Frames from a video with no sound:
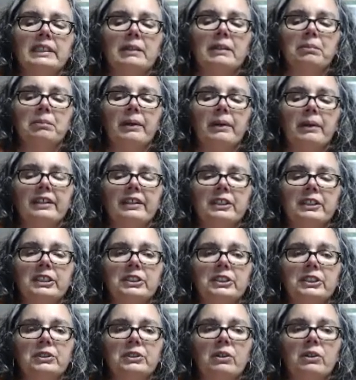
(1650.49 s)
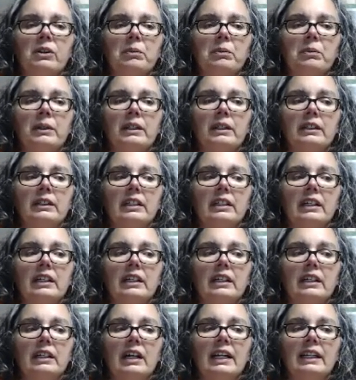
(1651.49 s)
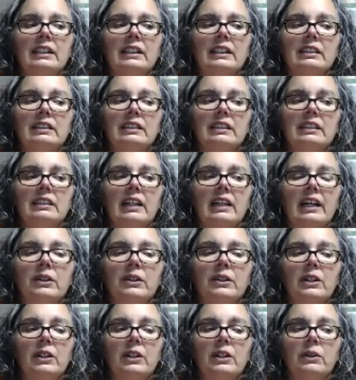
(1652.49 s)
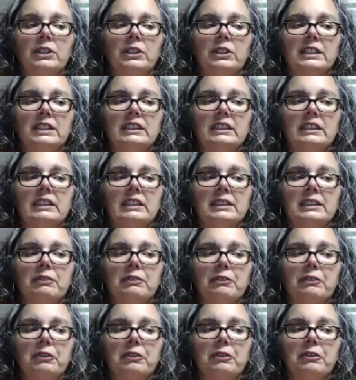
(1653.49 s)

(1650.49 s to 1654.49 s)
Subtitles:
A lot of people say breath control, but I don't know.